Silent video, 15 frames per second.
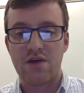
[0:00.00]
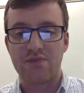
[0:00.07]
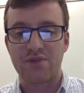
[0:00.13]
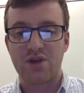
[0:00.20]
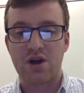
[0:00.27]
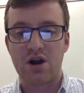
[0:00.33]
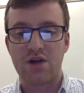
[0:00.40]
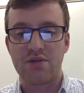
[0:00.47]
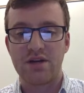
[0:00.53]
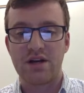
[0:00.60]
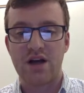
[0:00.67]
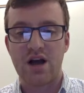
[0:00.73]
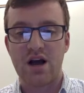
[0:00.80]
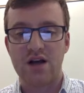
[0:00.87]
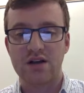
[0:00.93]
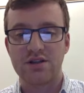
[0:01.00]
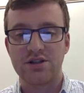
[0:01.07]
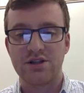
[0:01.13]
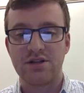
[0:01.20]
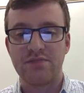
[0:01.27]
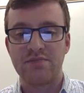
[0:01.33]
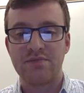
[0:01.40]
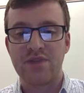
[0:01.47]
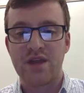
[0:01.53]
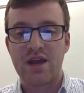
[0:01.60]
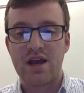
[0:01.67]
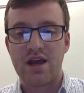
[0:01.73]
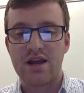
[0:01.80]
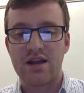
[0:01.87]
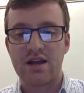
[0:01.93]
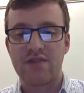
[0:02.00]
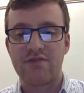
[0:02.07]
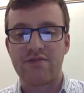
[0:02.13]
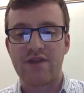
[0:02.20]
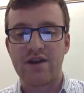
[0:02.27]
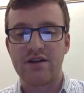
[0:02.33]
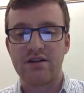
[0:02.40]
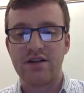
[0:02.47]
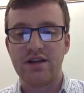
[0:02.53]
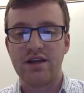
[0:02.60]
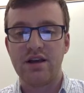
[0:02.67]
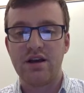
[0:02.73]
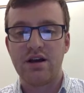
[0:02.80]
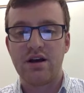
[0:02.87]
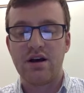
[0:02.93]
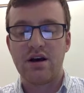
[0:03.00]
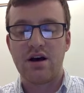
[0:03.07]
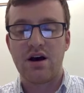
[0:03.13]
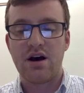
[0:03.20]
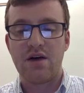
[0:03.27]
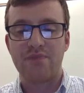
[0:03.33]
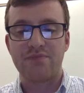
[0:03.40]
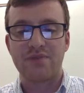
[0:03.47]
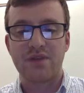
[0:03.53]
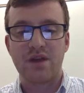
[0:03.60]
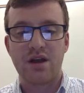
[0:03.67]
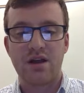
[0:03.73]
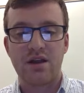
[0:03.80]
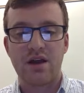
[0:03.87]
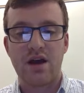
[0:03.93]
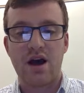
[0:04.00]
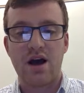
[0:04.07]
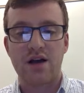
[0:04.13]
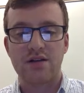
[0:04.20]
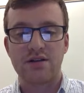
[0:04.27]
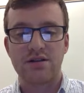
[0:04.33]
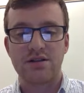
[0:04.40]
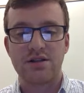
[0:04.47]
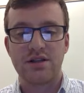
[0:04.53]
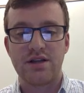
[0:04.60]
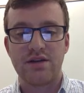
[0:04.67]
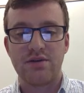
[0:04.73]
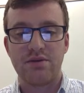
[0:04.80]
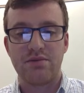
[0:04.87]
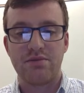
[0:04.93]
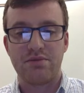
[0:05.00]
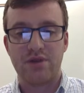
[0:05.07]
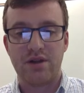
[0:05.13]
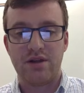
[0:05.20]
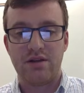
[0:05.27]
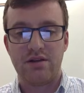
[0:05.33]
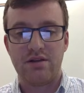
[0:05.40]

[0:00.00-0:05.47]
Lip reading: carbon and oxygen. And then finally, the oxygen that we breathe.